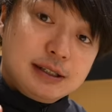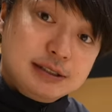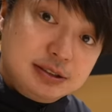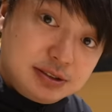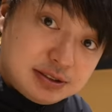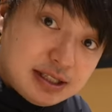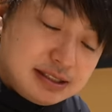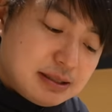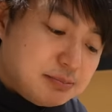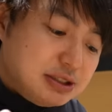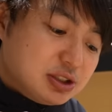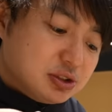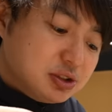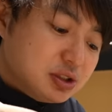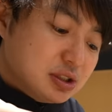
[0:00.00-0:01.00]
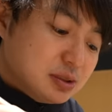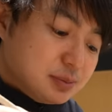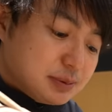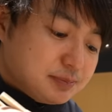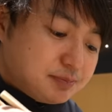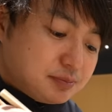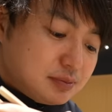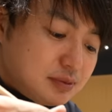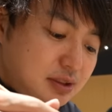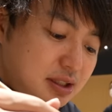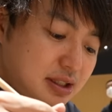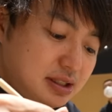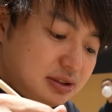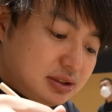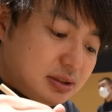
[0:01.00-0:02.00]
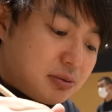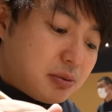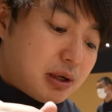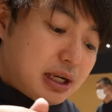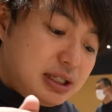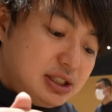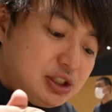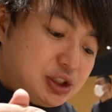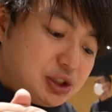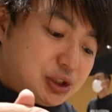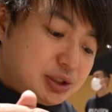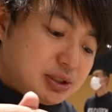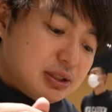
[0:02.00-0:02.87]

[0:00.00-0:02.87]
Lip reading: Inside the miso soup, there is a radish,